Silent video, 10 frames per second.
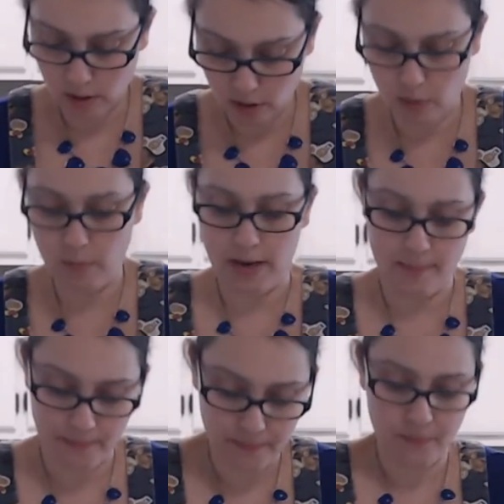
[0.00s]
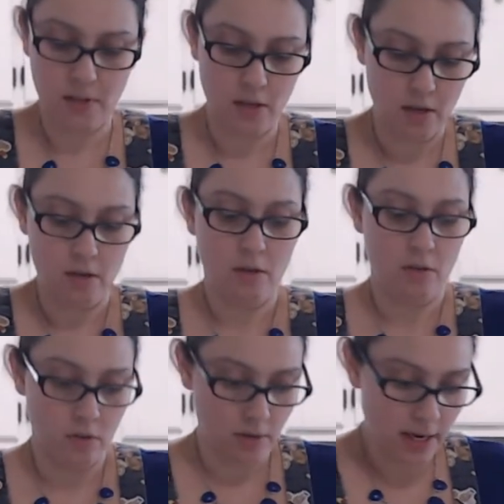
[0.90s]
3.
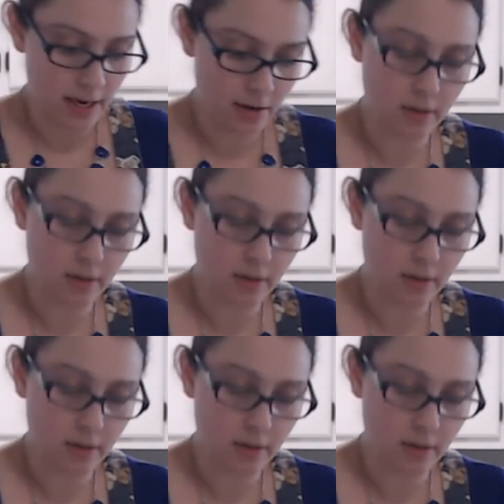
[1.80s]
So now